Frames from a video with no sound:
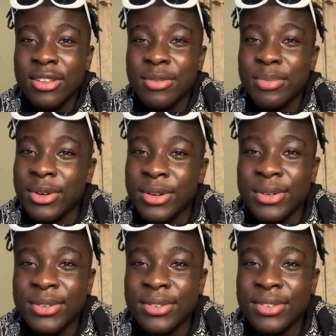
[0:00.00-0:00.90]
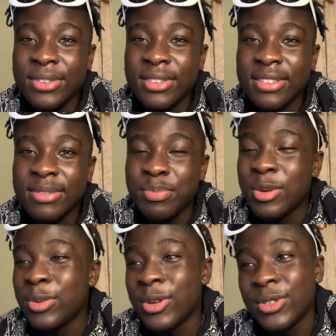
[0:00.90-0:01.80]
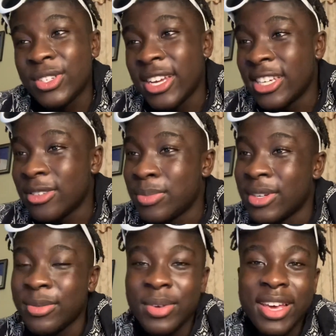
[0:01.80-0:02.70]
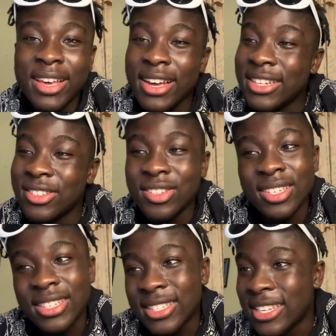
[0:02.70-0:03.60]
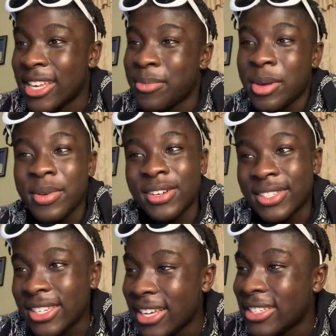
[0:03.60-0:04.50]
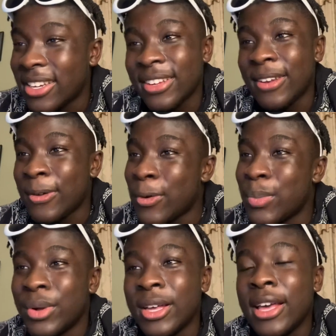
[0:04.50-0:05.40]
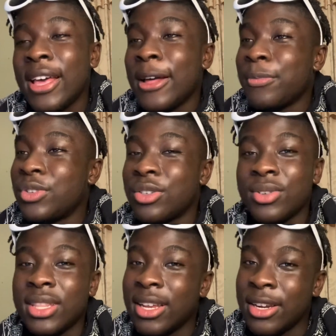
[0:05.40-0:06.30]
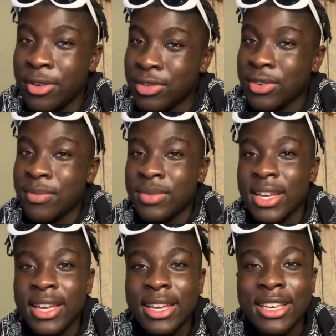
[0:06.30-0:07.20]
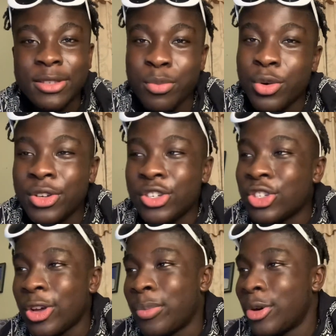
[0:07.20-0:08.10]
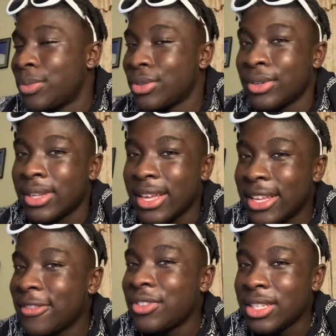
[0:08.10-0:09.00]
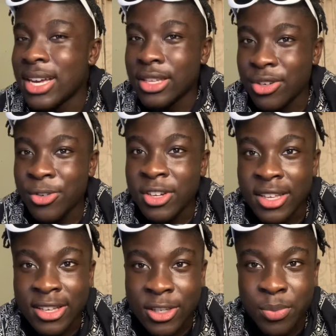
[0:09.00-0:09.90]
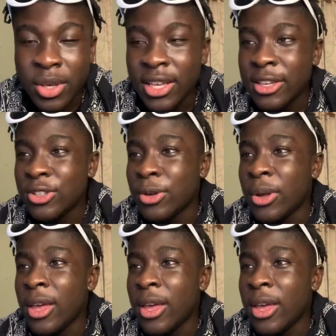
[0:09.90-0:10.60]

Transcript: Bro, people don't change, but hey, I need you to stay. Maybe I'll change, I don't know, but just read the lyrics, fam. Like, it's more than just a pop song. Like, these guys are really here spitting, so.